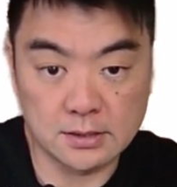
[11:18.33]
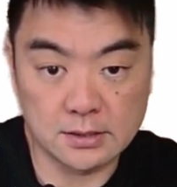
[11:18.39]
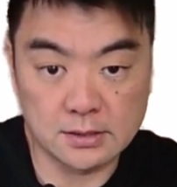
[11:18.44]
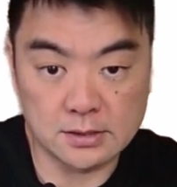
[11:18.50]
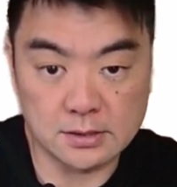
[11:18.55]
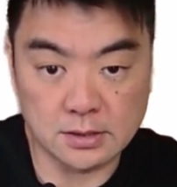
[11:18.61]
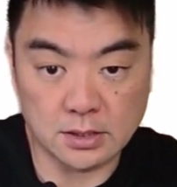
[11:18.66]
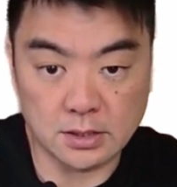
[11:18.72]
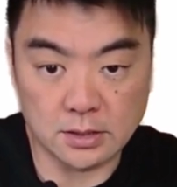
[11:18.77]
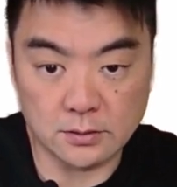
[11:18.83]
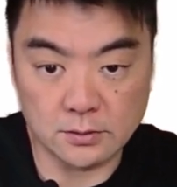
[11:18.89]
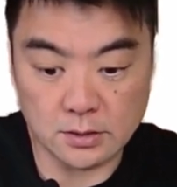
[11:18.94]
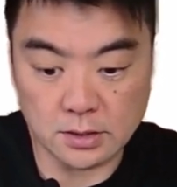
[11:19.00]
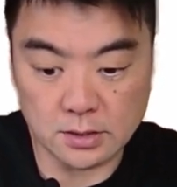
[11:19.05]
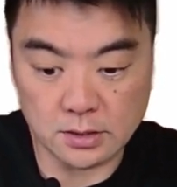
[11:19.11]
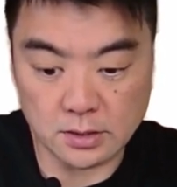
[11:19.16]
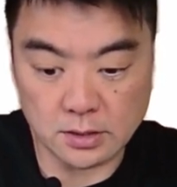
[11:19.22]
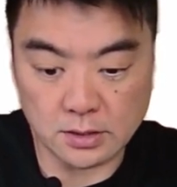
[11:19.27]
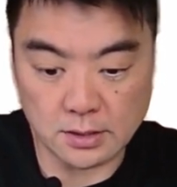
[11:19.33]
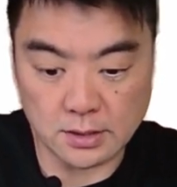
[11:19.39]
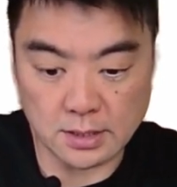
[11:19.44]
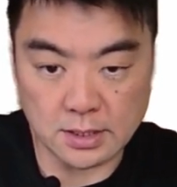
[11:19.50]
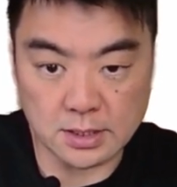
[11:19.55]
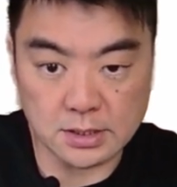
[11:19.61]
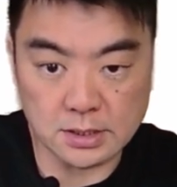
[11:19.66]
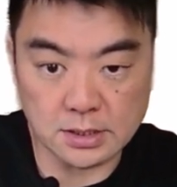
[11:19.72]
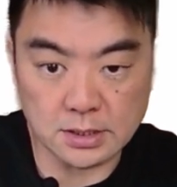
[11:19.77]
So we're going to go
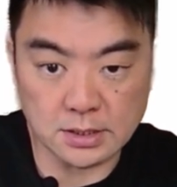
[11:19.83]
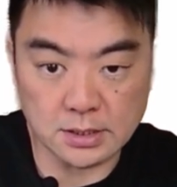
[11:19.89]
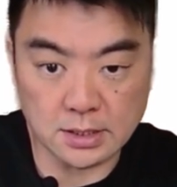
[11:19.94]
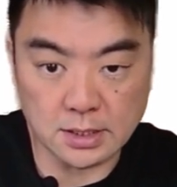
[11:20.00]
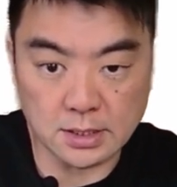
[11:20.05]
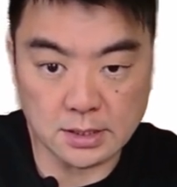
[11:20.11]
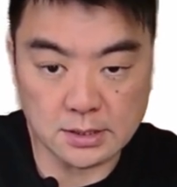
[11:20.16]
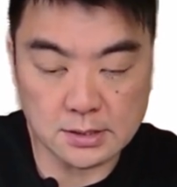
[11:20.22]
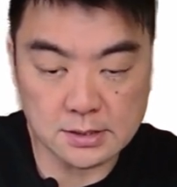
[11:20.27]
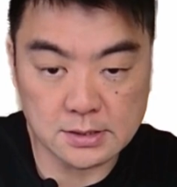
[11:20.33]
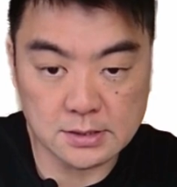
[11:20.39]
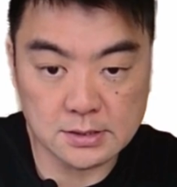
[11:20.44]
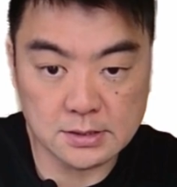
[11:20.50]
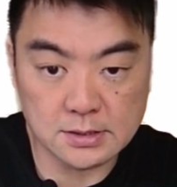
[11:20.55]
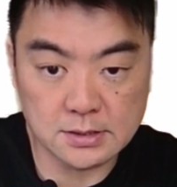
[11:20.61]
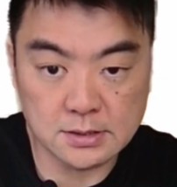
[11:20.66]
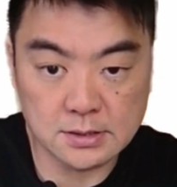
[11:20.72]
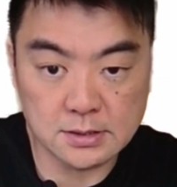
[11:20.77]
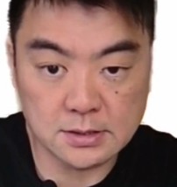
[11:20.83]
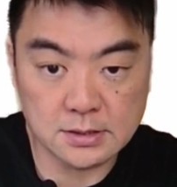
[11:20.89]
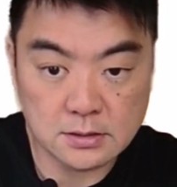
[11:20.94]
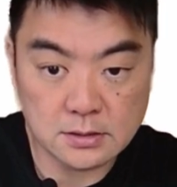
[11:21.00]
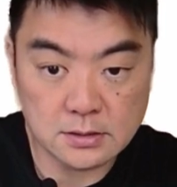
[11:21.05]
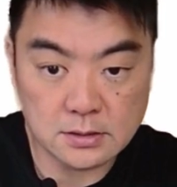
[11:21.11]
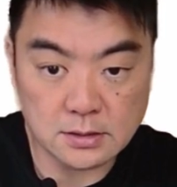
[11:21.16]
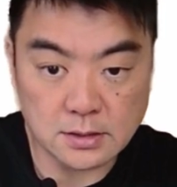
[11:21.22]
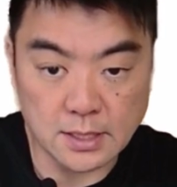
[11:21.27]
ArcGIS,
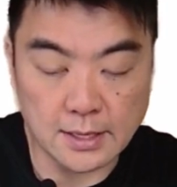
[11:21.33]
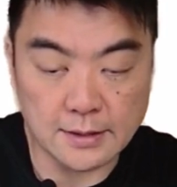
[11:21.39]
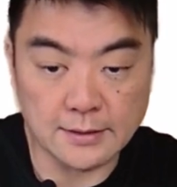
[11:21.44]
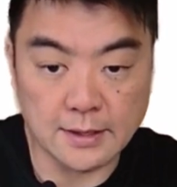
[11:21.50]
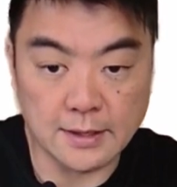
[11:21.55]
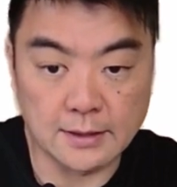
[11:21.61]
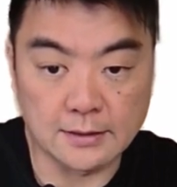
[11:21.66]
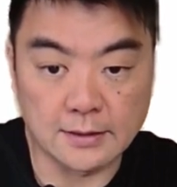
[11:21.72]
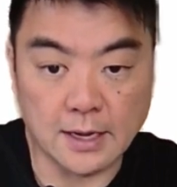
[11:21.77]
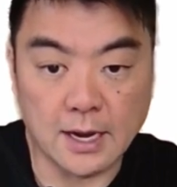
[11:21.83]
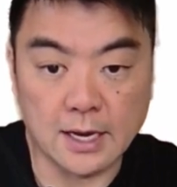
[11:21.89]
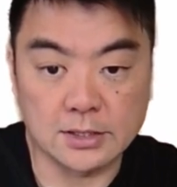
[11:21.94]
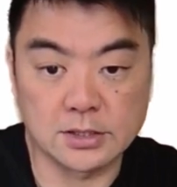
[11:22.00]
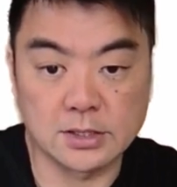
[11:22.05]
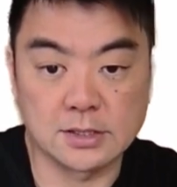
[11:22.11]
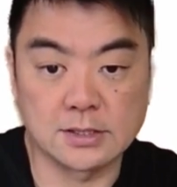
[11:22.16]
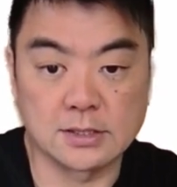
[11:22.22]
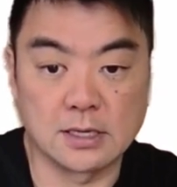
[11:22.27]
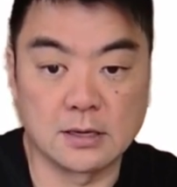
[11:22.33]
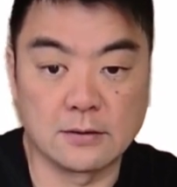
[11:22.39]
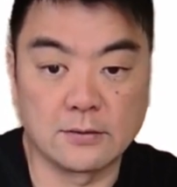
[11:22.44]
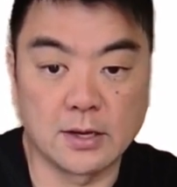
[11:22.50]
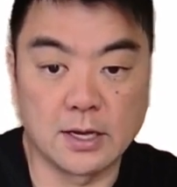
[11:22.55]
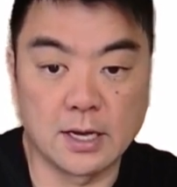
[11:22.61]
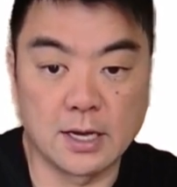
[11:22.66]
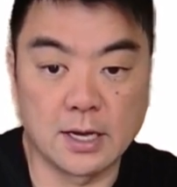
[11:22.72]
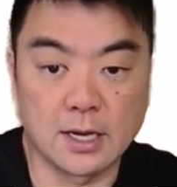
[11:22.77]
and then the ArcGIS
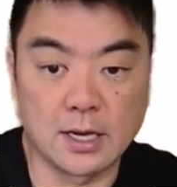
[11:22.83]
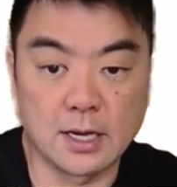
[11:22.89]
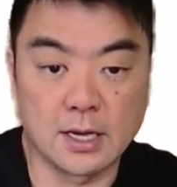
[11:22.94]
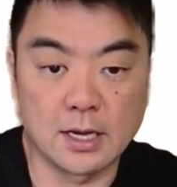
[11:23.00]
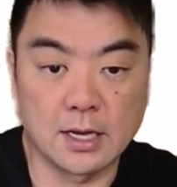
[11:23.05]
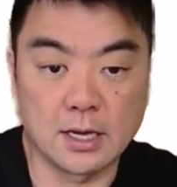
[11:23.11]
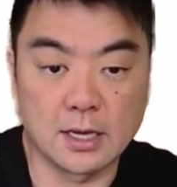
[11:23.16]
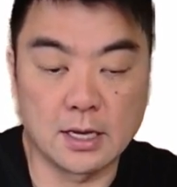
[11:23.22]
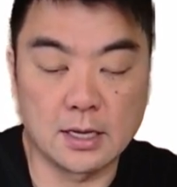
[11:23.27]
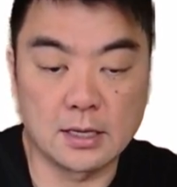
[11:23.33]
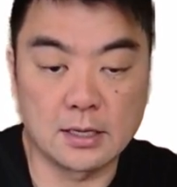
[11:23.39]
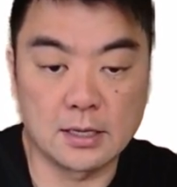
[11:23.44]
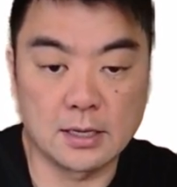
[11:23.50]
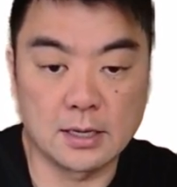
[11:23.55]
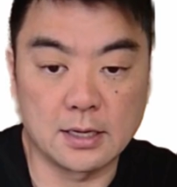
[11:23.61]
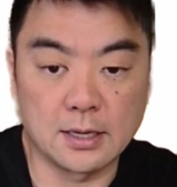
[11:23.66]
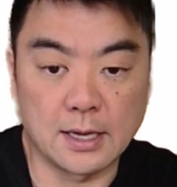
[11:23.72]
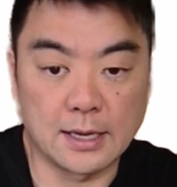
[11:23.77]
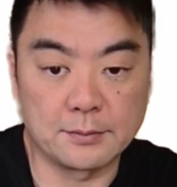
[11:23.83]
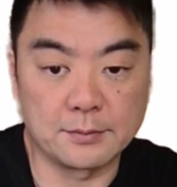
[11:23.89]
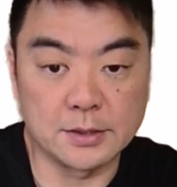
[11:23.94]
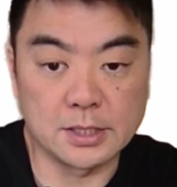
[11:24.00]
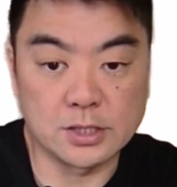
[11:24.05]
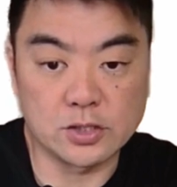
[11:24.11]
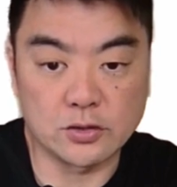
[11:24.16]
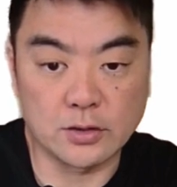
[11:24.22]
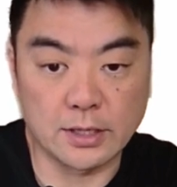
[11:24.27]
Server
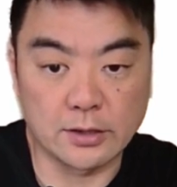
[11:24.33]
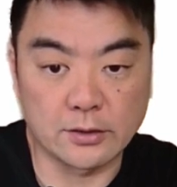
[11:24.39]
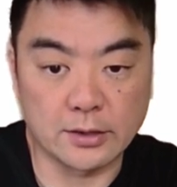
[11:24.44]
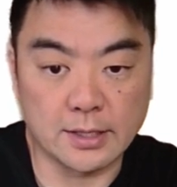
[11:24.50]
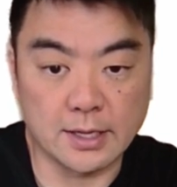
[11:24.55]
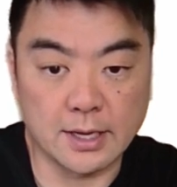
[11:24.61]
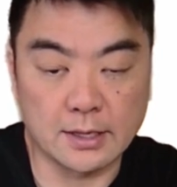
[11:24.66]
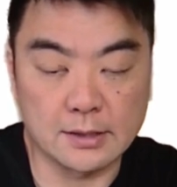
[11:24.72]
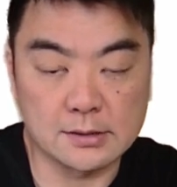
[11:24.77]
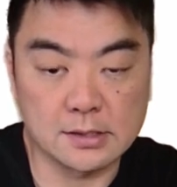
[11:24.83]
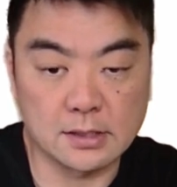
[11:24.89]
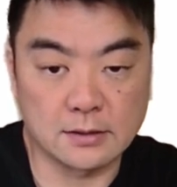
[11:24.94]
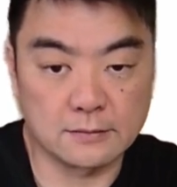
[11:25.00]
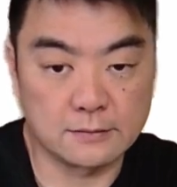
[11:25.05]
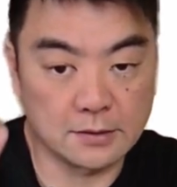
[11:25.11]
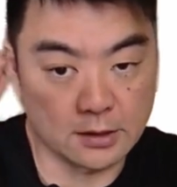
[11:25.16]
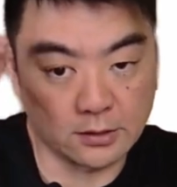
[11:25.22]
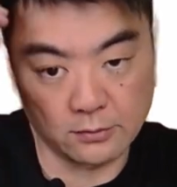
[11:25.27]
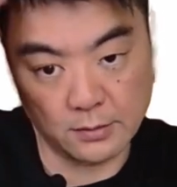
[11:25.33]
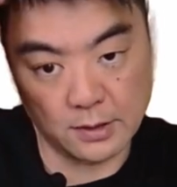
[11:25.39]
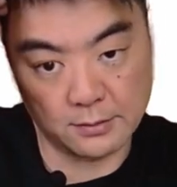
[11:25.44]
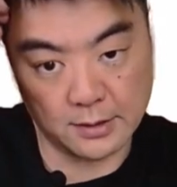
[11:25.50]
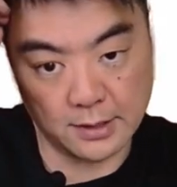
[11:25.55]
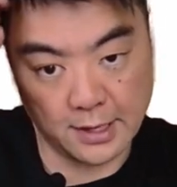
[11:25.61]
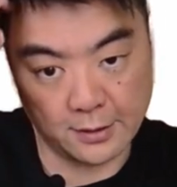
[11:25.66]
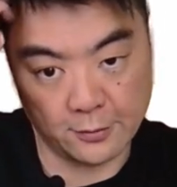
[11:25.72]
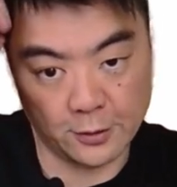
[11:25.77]
administrator account. So hopefully you
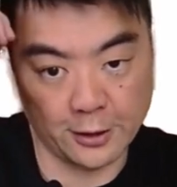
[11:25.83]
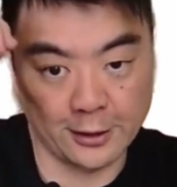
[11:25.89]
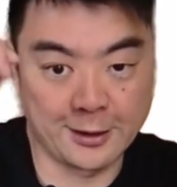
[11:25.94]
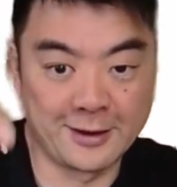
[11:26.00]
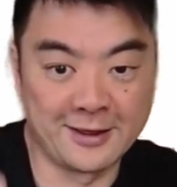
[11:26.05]
remember that one.